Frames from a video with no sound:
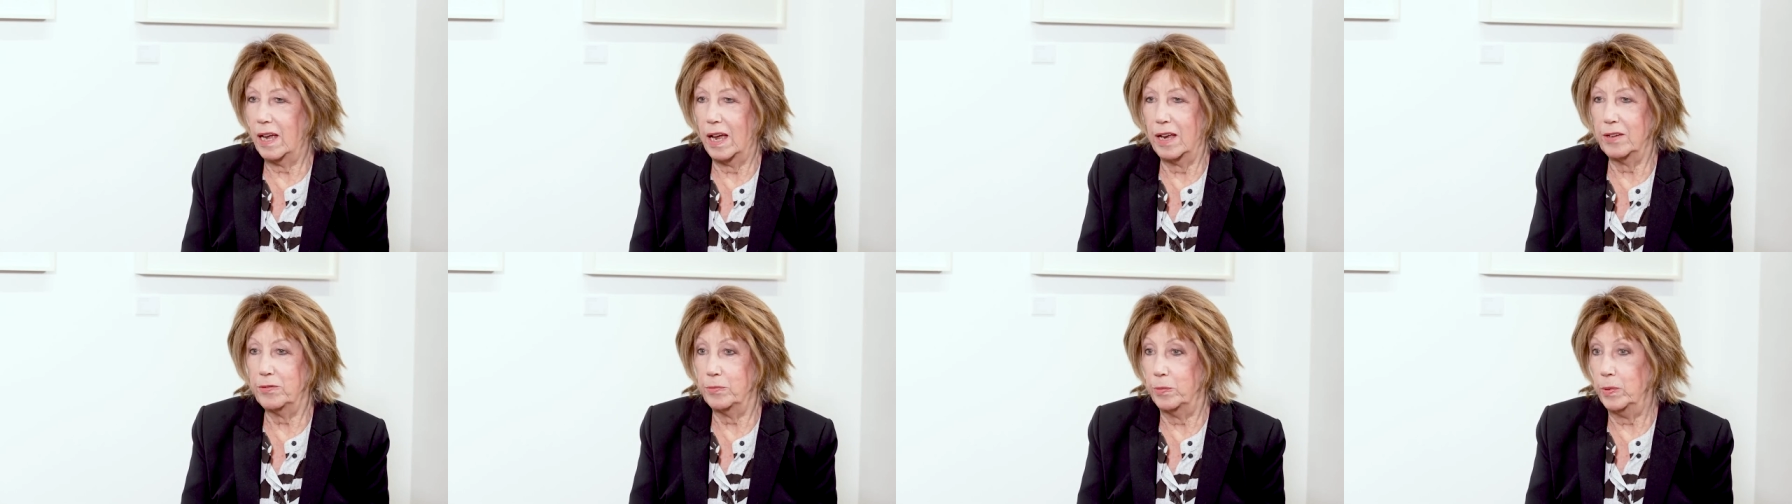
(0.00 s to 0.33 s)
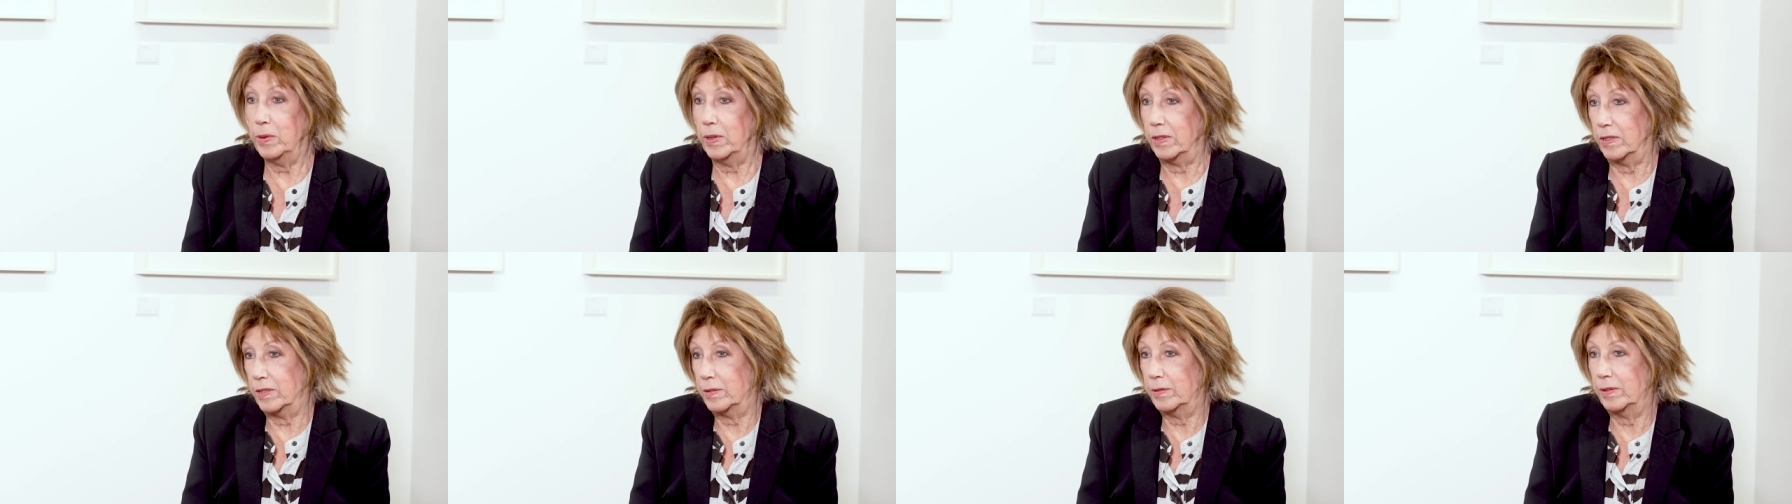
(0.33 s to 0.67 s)
it
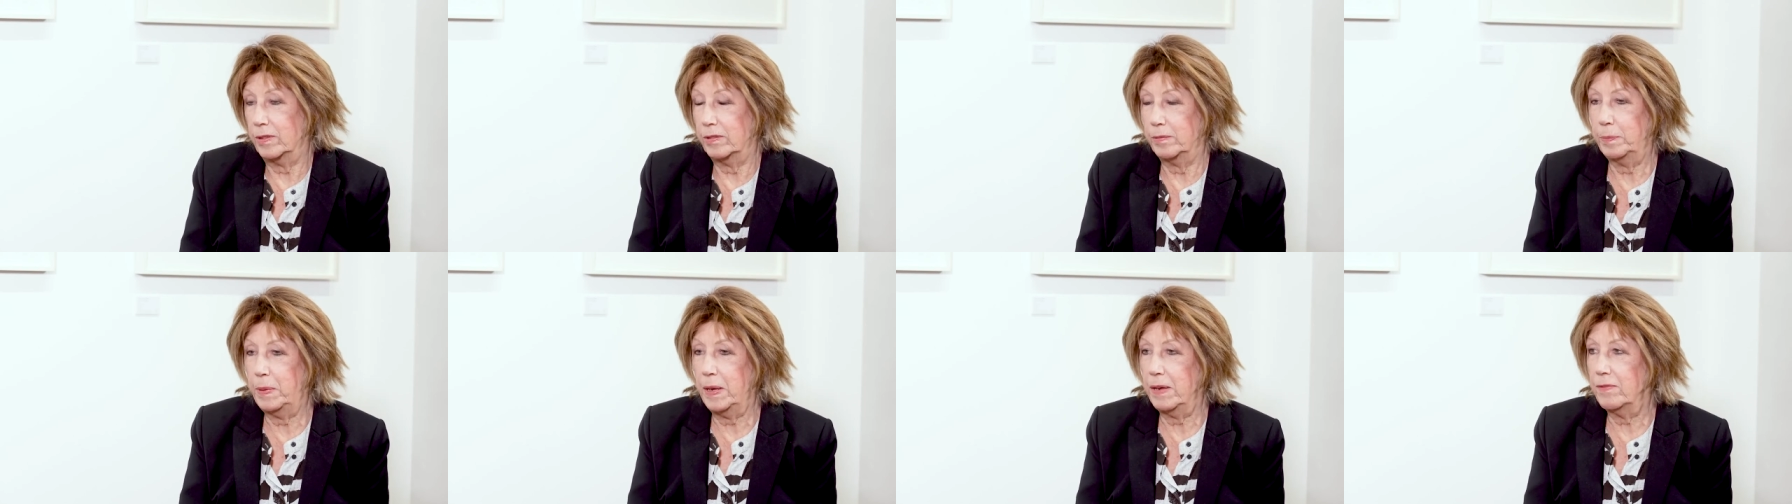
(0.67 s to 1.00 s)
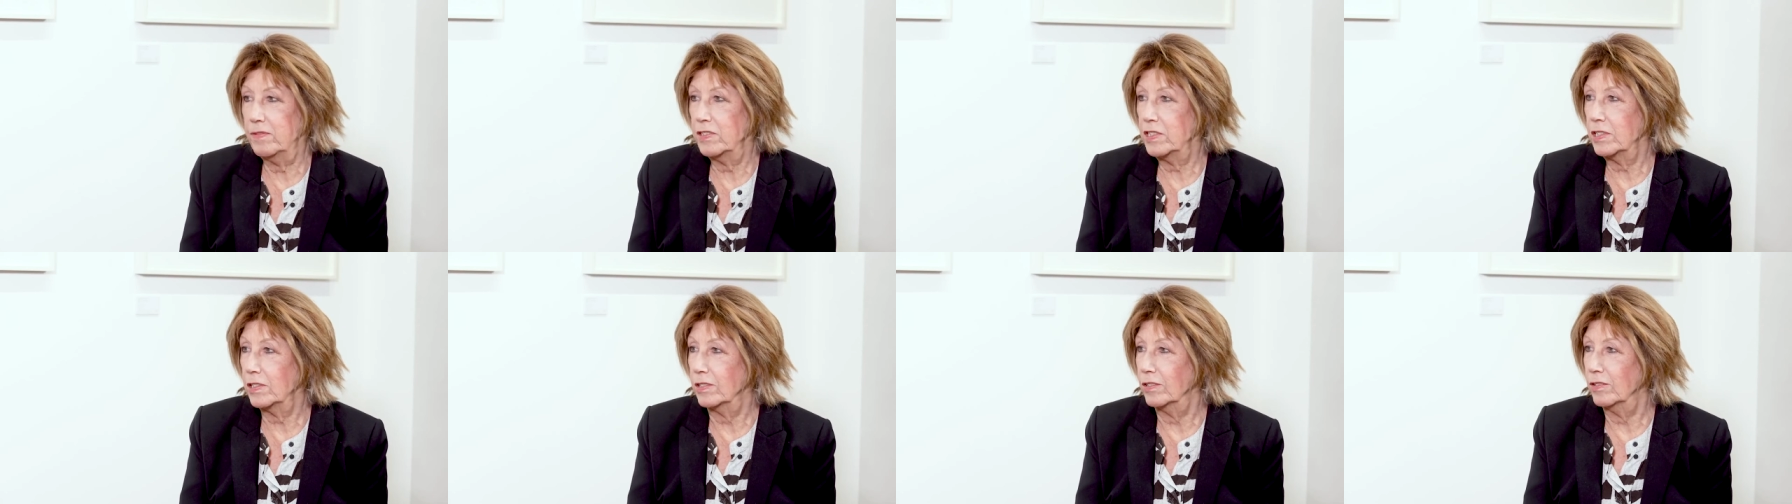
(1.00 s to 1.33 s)
was
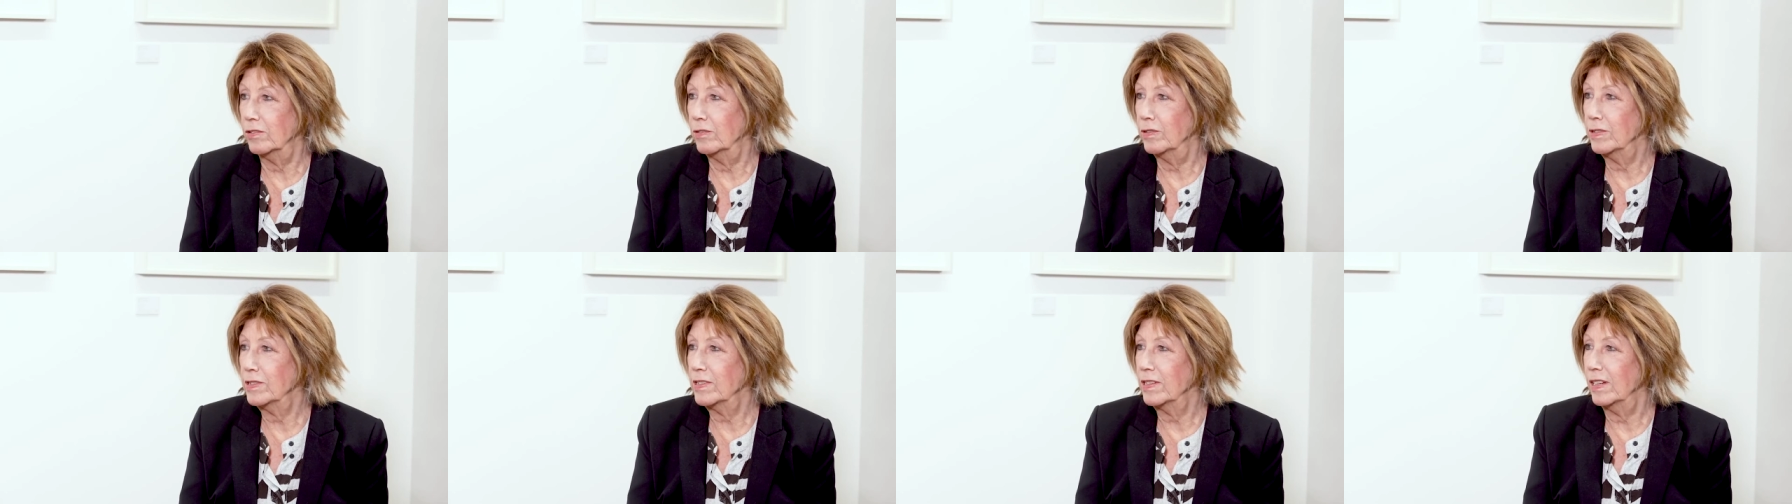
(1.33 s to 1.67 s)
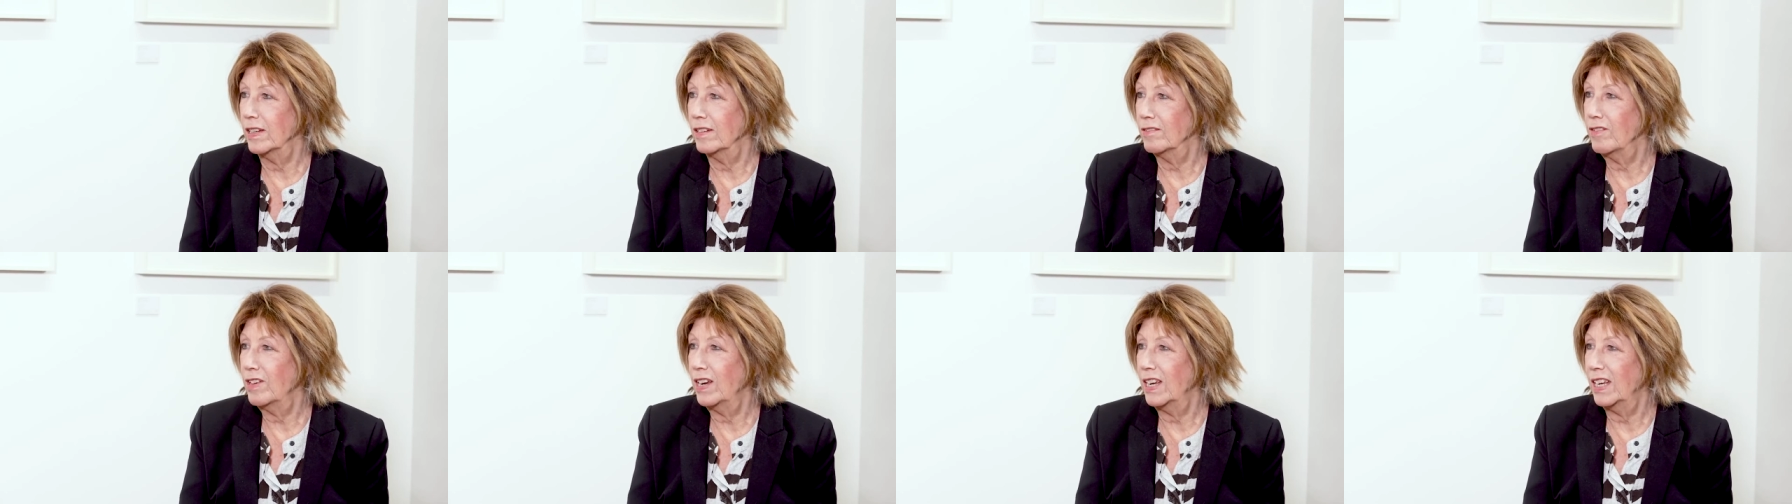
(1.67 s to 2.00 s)
pivotal,
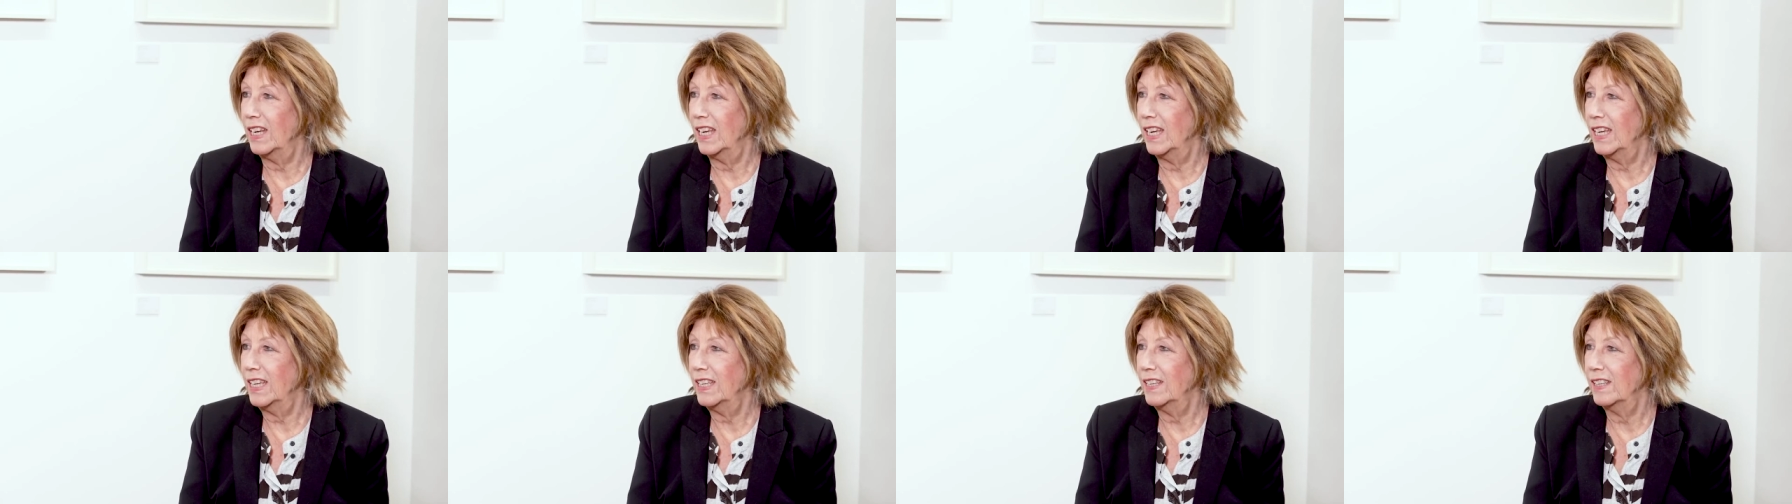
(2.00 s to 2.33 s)
wasn't it, really?